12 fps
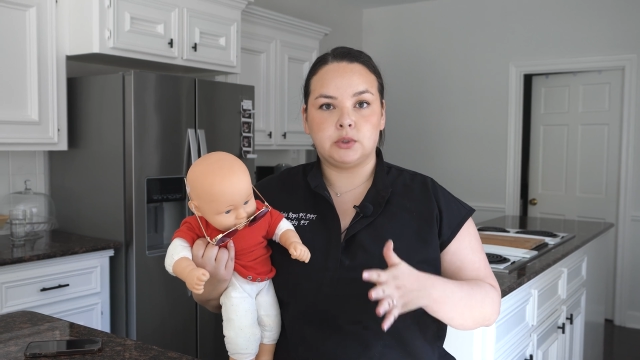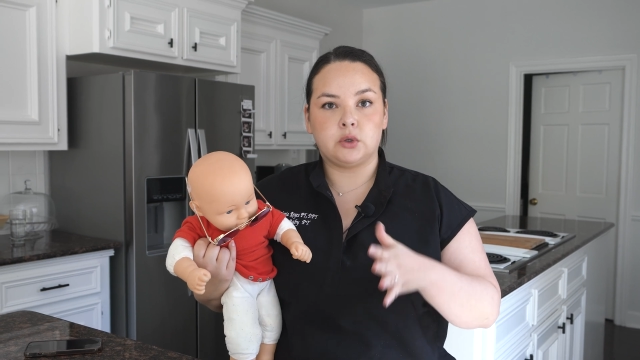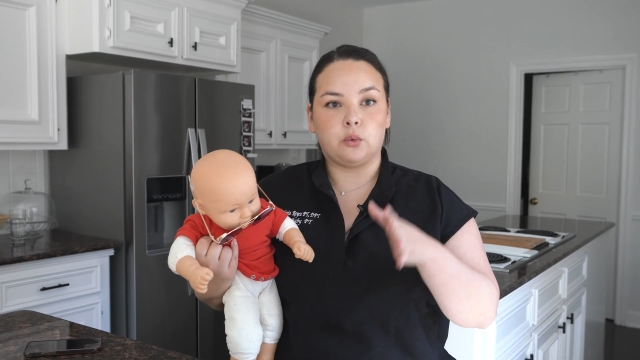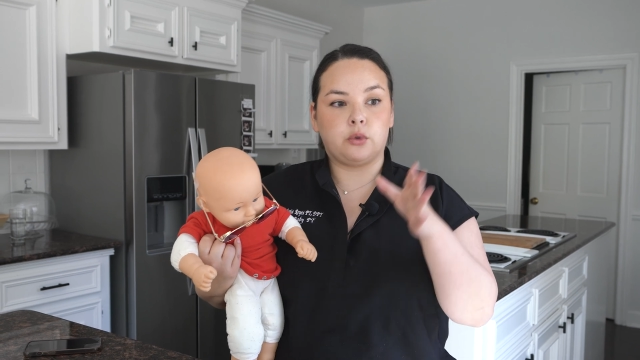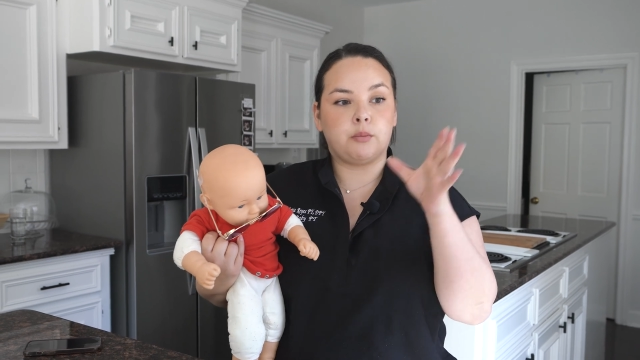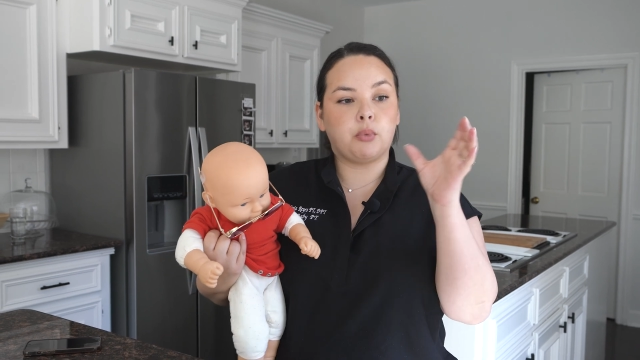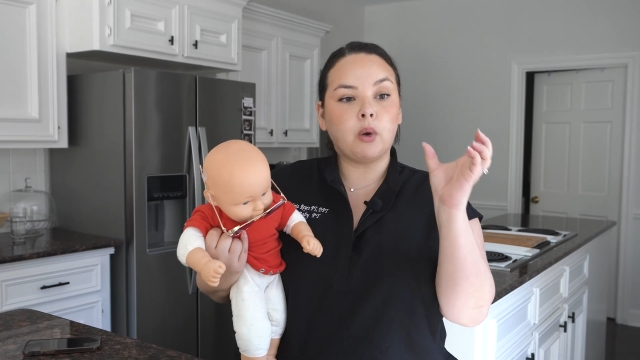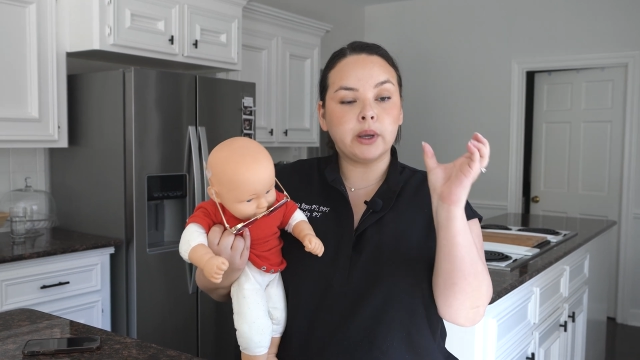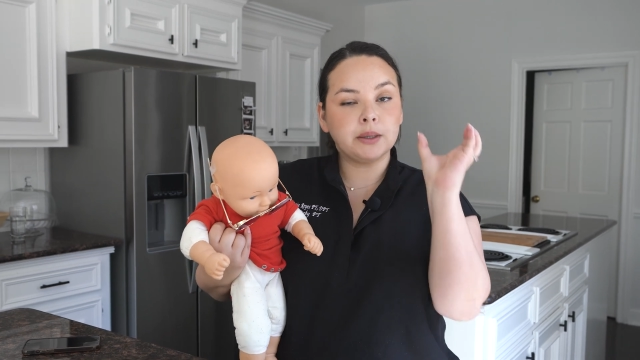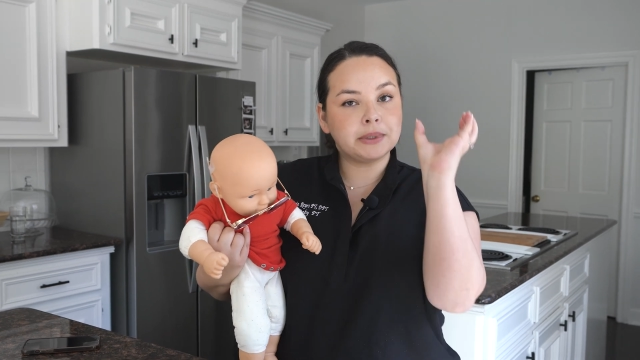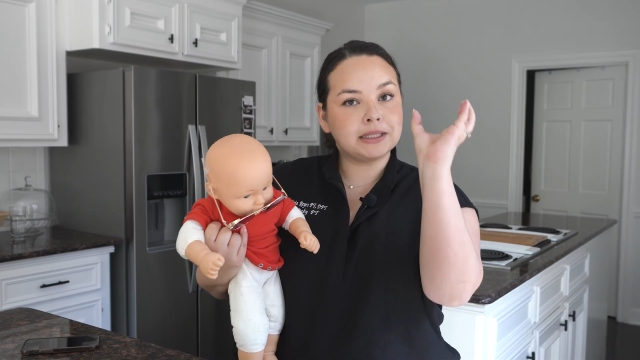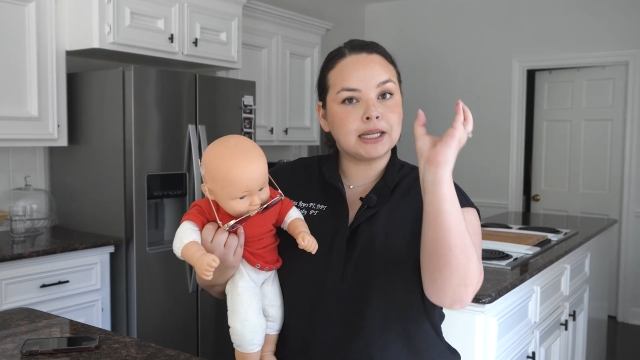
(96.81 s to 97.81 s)
So the
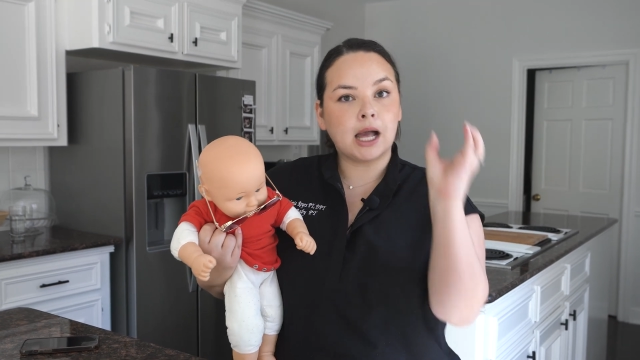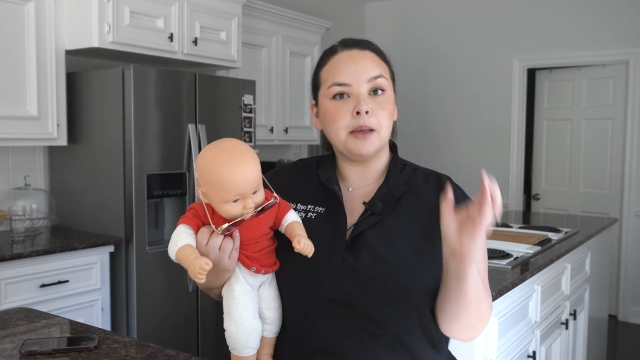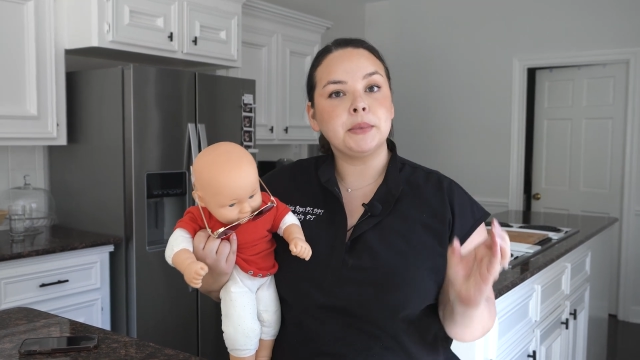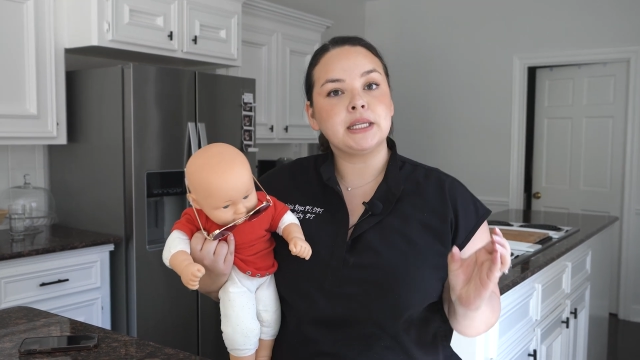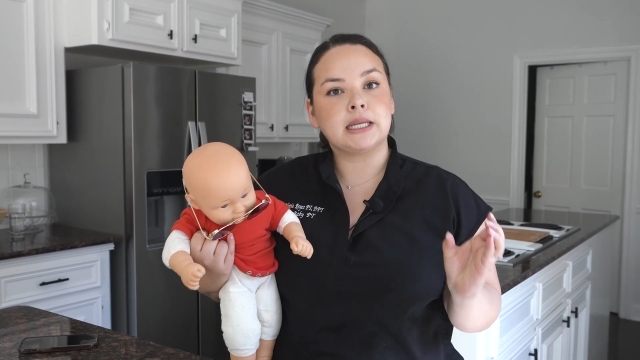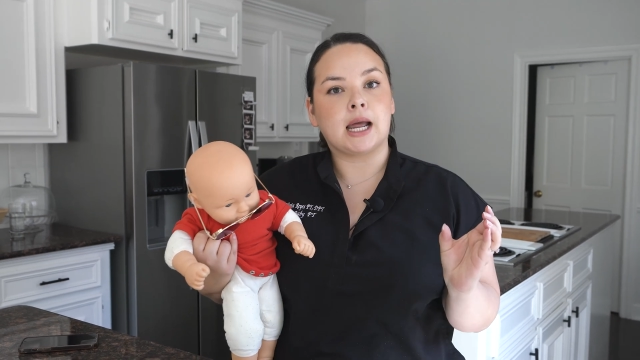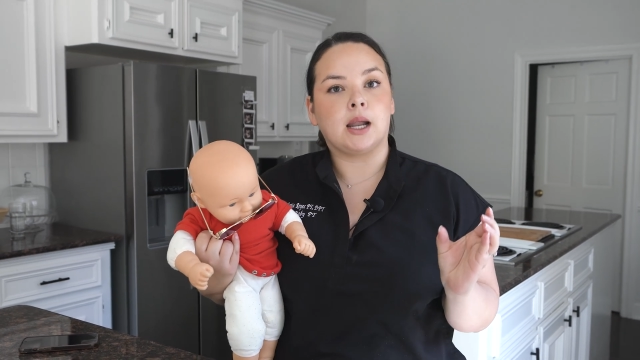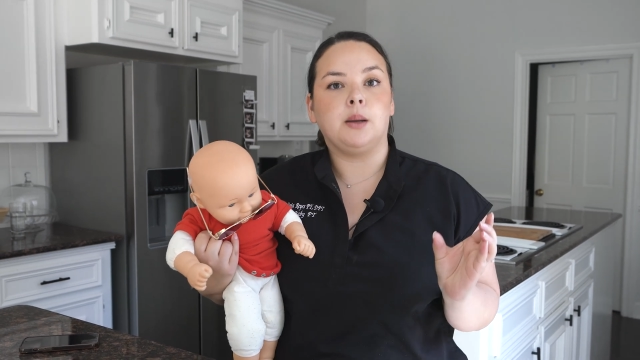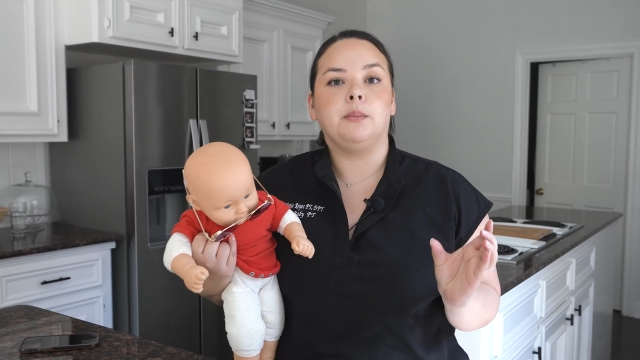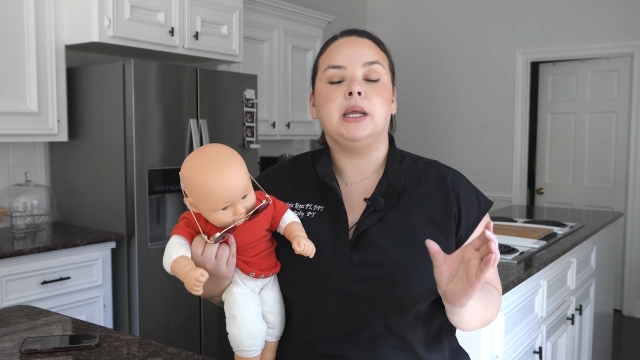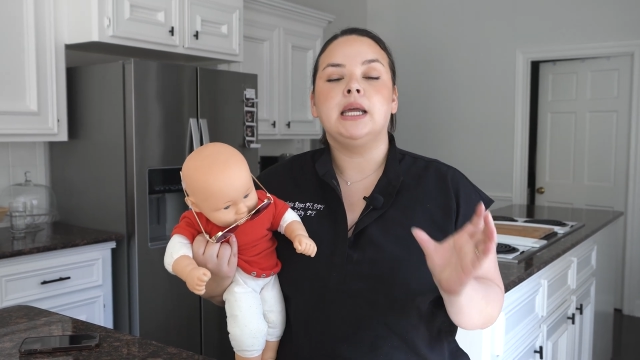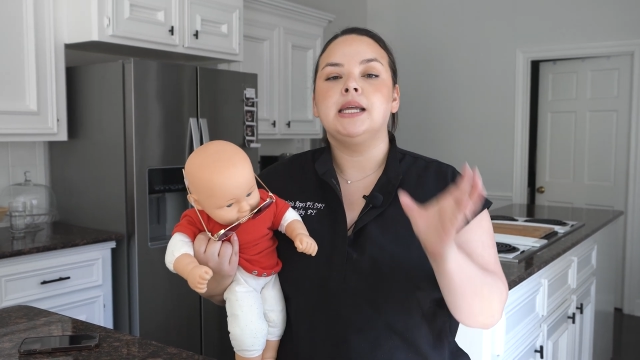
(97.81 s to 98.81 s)
point with tummy time